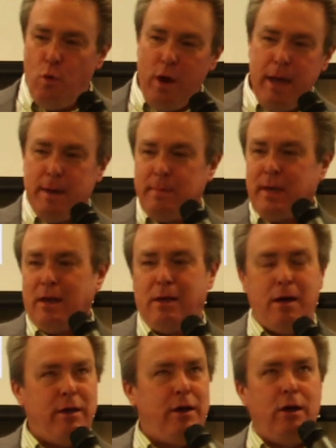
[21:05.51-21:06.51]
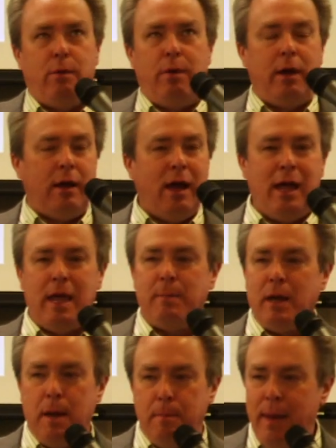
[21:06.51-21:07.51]
whim can go, you know what, I am
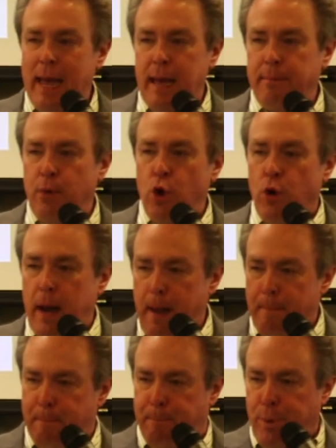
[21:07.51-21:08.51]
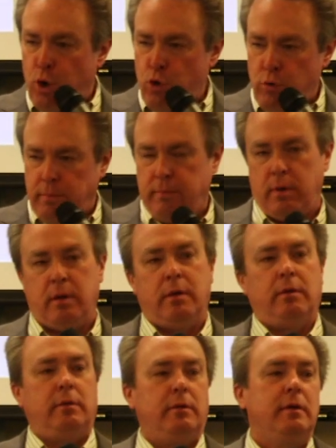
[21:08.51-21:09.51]
in a bad mood, and boom,
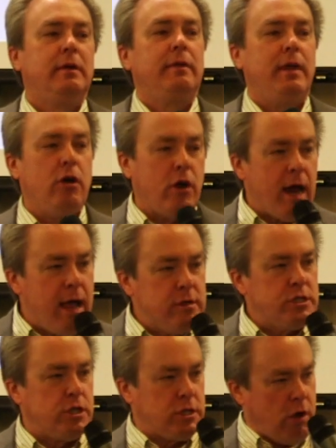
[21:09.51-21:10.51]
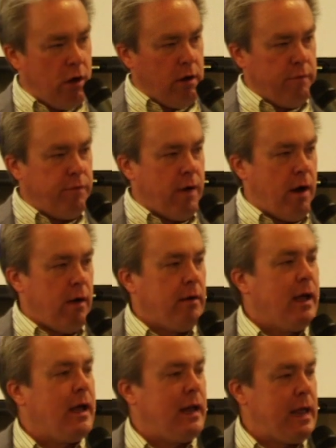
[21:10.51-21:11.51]
there, your house just caught on fire.
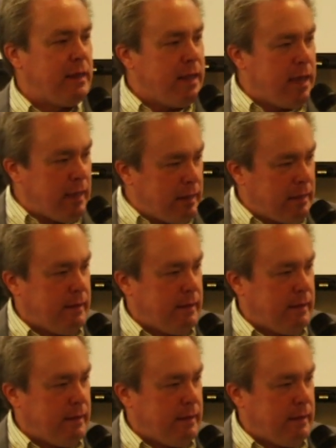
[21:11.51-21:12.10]
How like that?